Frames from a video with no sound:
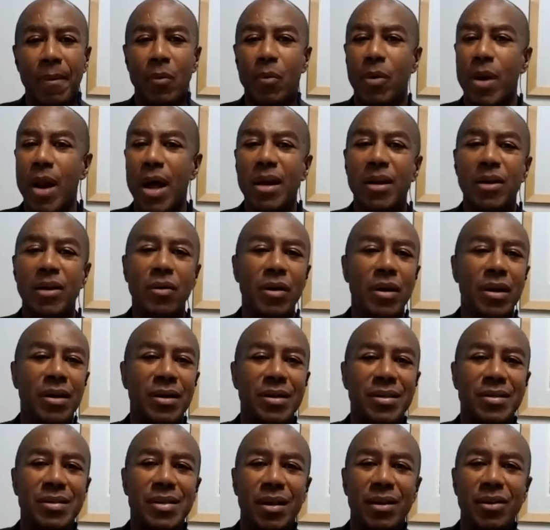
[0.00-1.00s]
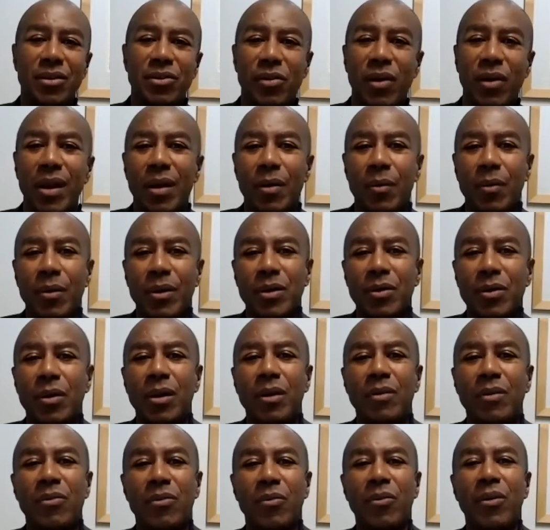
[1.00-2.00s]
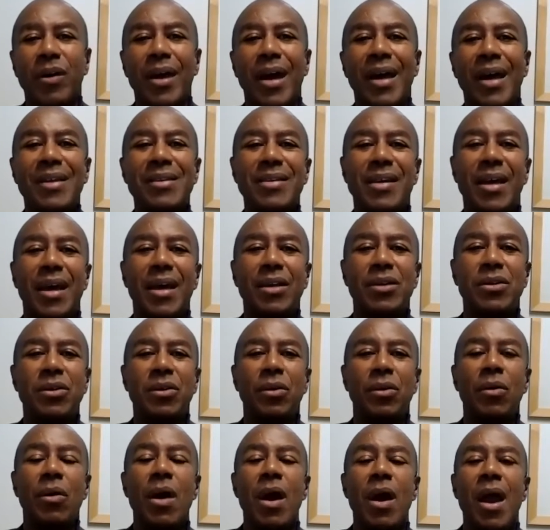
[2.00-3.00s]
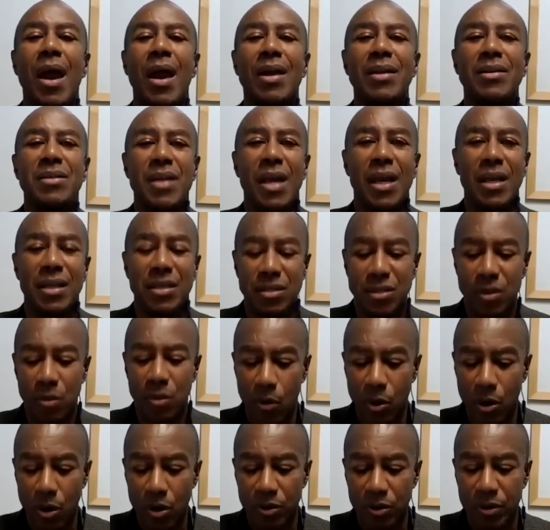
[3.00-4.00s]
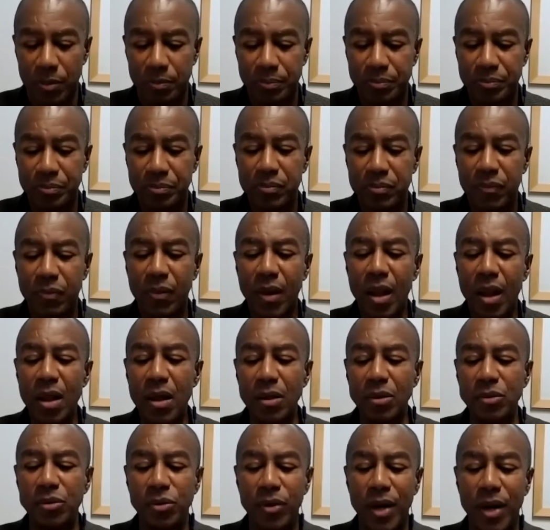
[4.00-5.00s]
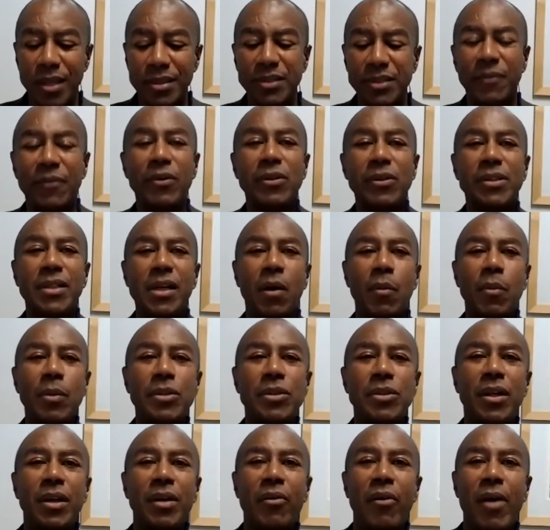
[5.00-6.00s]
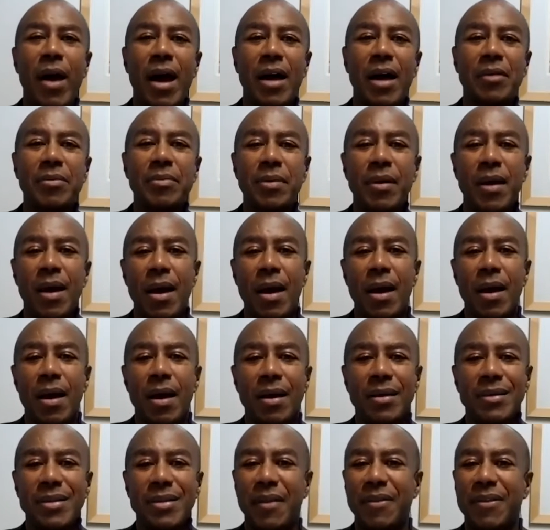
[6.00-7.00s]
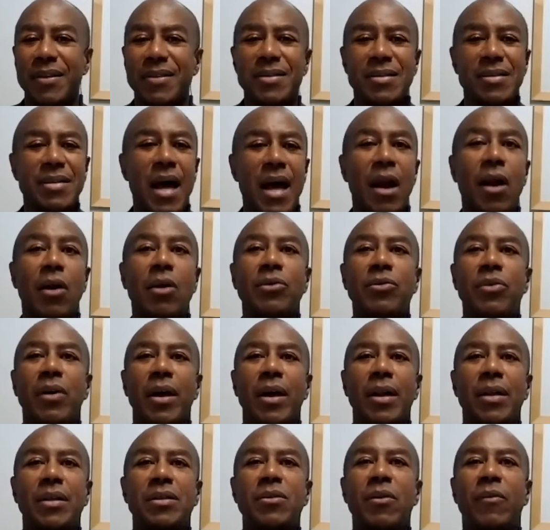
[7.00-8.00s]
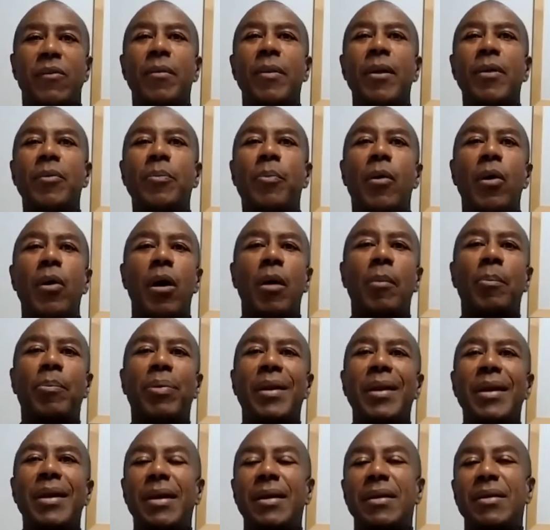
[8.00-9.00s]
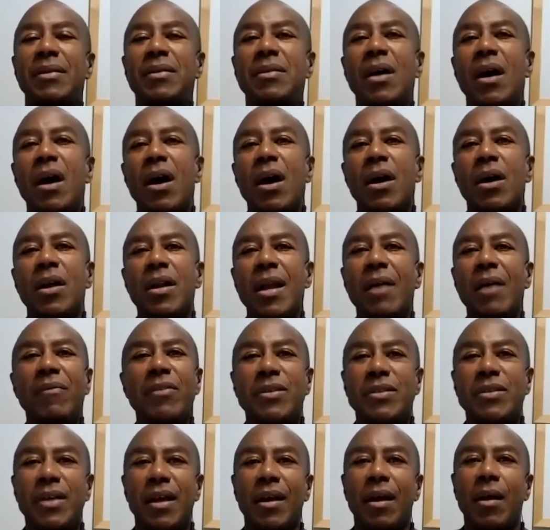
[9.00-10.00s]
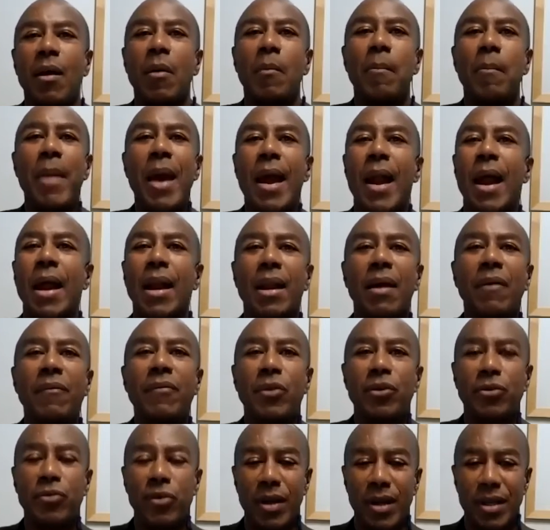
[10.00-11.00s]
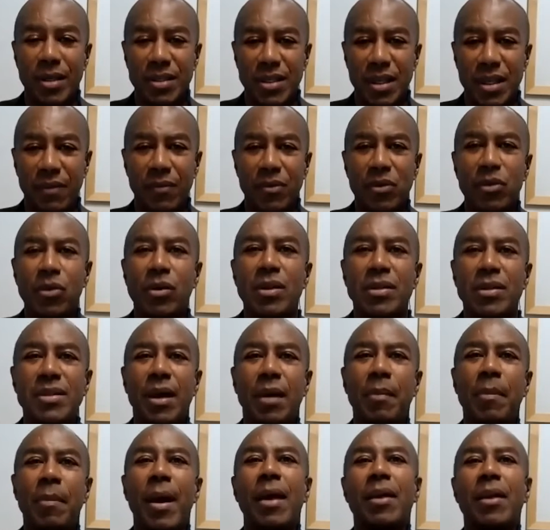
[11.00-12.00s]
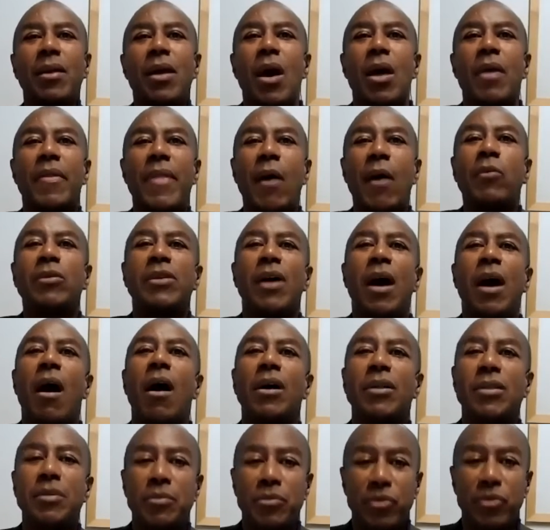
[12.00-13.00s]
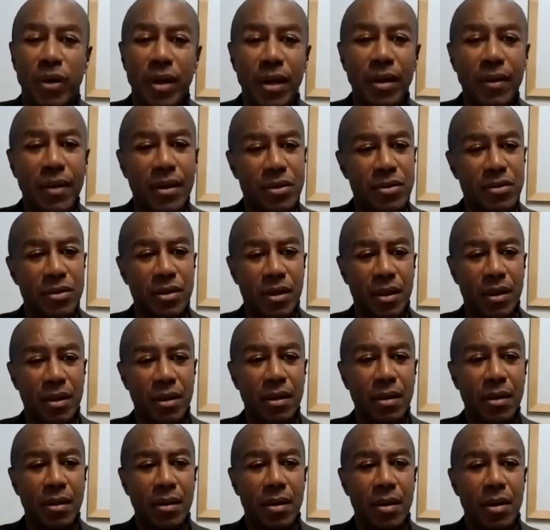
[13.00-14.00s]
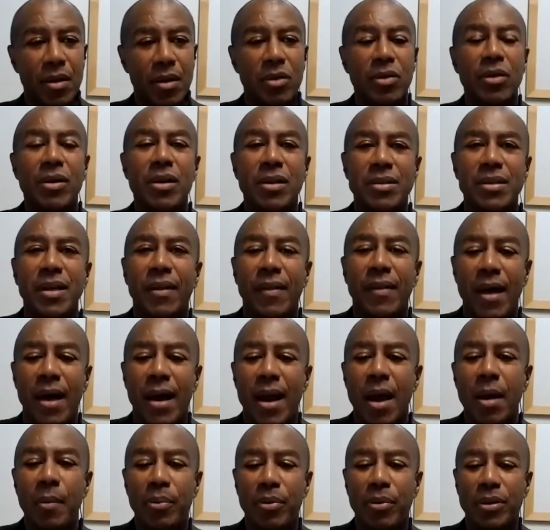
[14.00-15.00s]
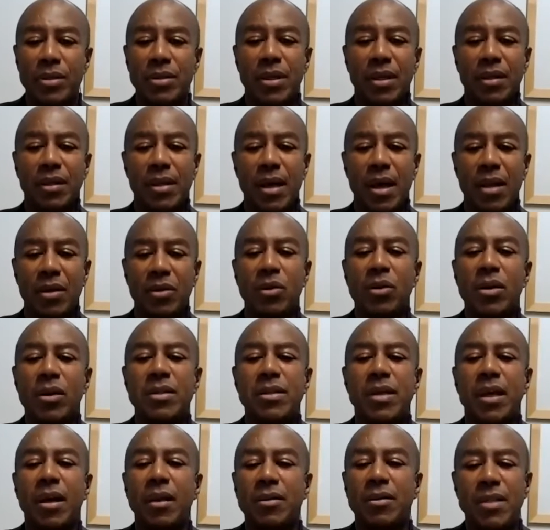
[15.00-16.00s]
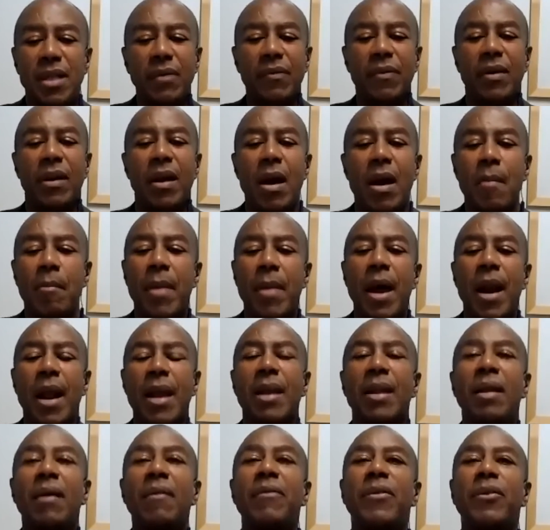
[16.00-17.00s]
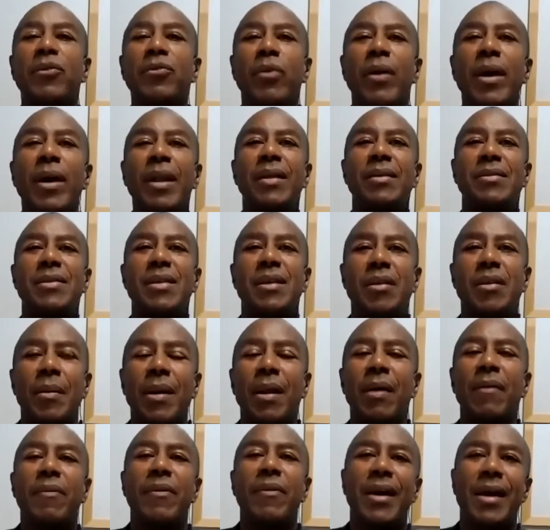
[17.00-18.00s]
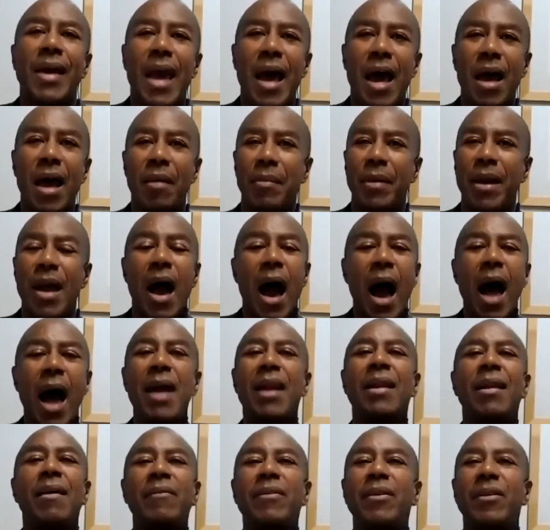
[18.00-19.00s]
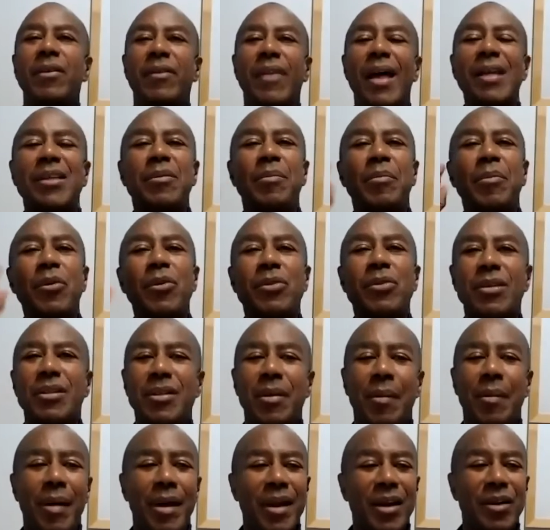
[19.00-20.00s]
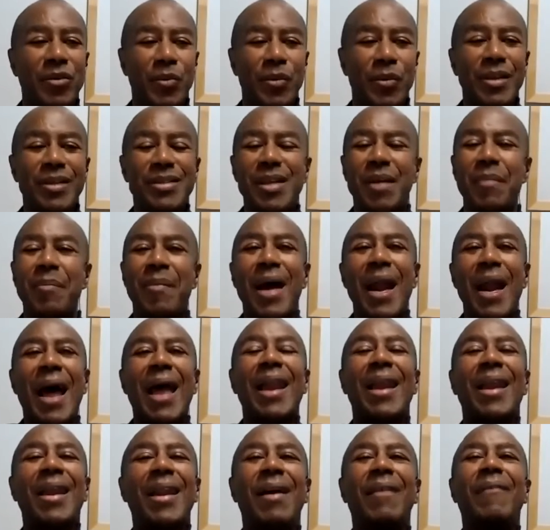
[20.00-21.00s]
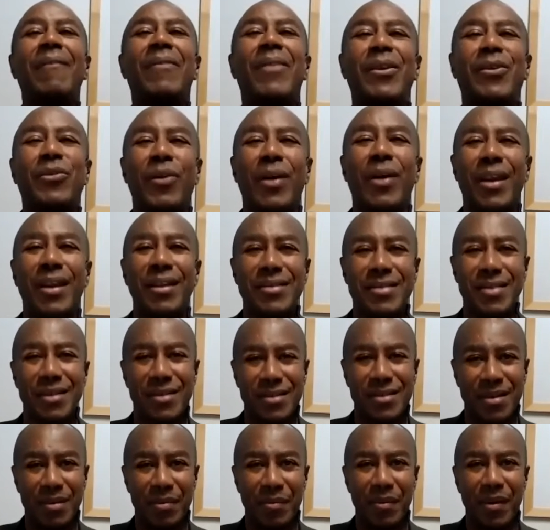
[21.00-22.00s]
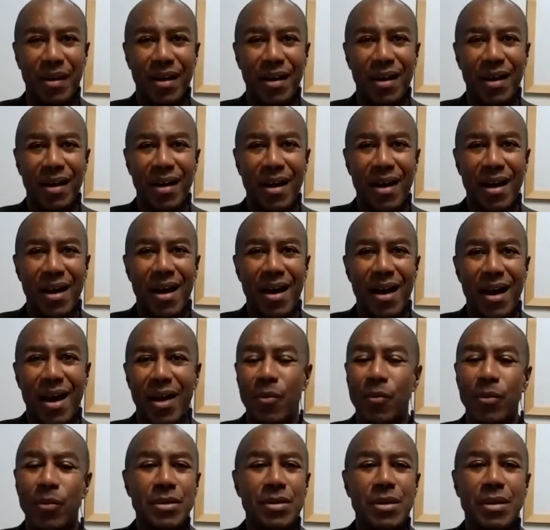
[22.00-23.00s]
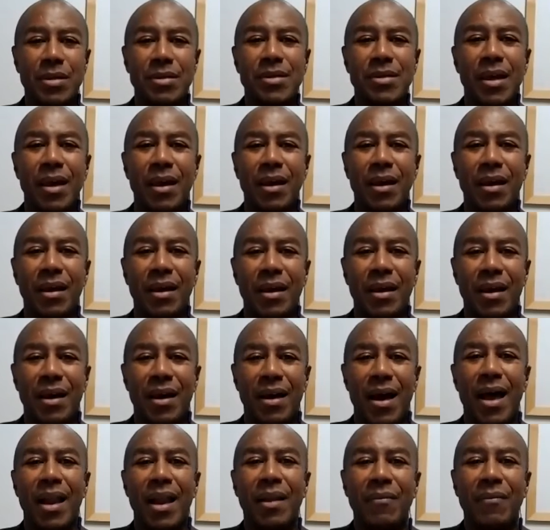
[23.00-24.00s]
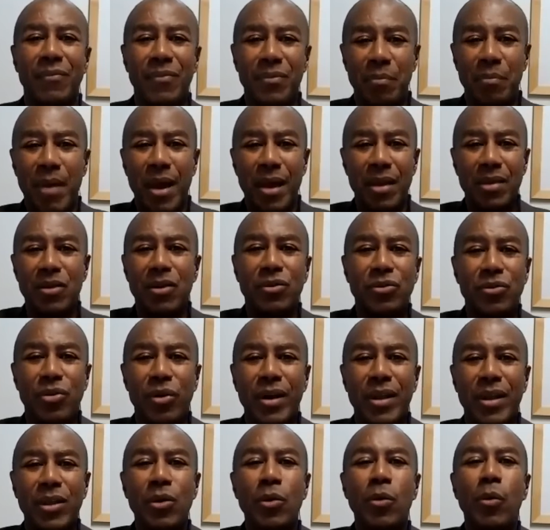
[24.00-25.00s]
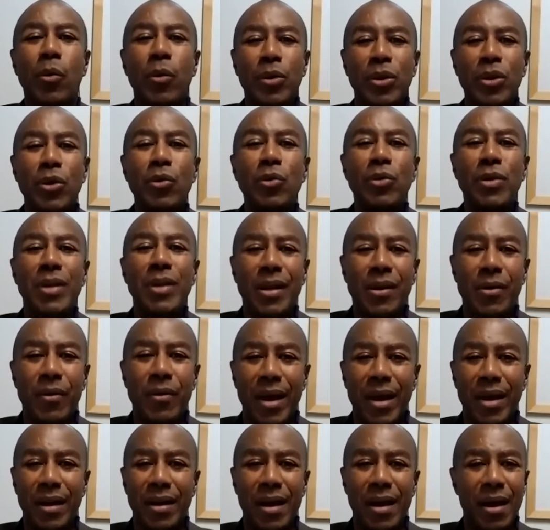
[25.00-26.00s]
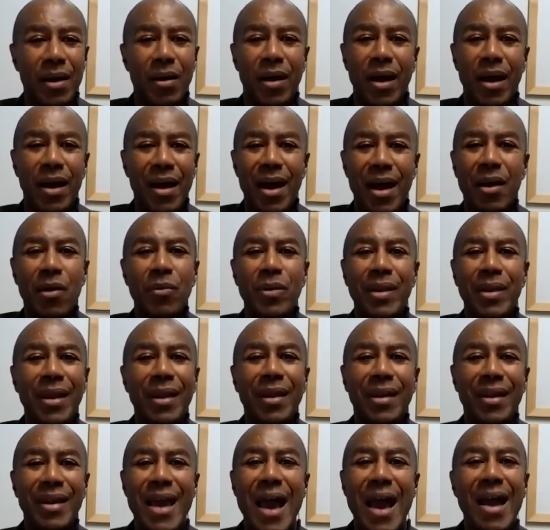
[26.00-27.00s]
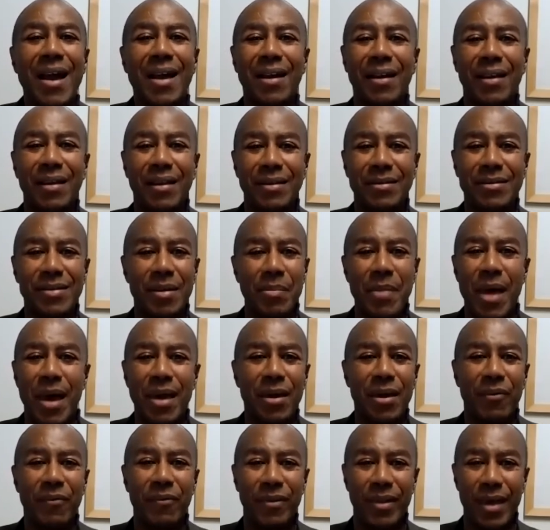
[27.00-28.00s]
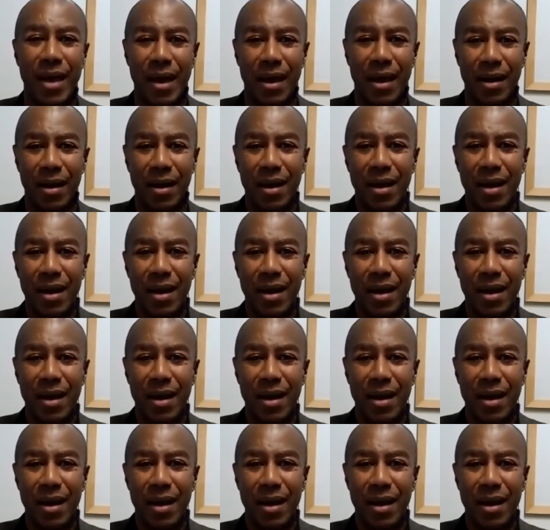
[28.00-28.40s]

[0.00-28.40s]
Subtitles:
We're not doing it to save training. We're doing it to really educate you and change the world. So that's the first thing I want you to grasp, is that this is not our training. So from this point on, please never say, man, I love your training, Stephen. You can say, man, that was an awesome training that you did. You can say that. I appreciate that. You can say, Stephen, man, I love the training system. I love the academy. I love you. That's music to my ears. When you say, man, I love the training system. I don't want you to say, I love, man, you did great. I don't need any accolades. I'm not here for that.